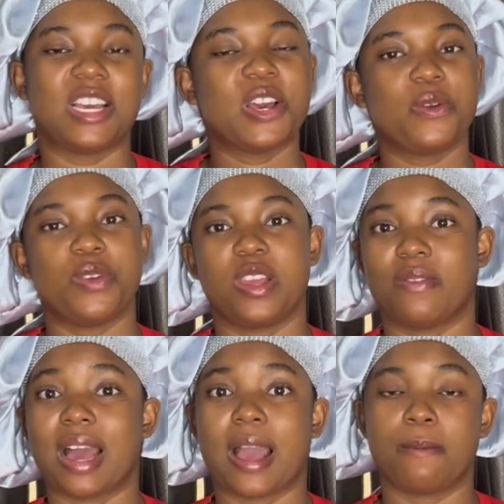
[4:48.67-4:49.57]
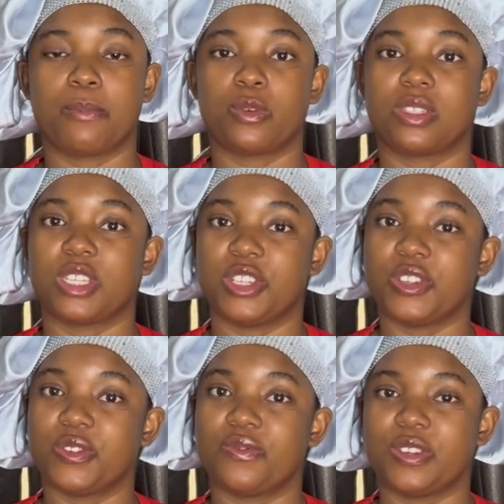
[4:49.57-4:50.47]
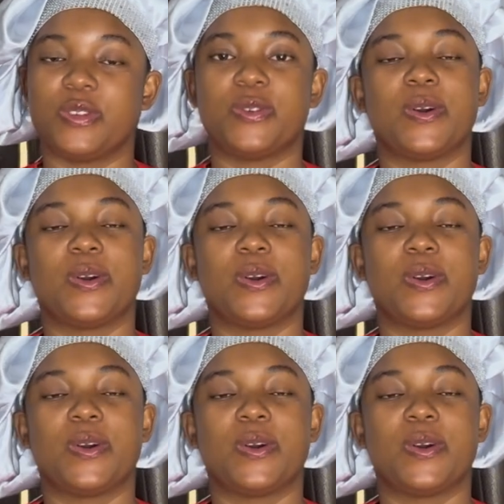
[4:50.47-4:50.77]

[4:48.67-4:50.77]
whenever I post a new video.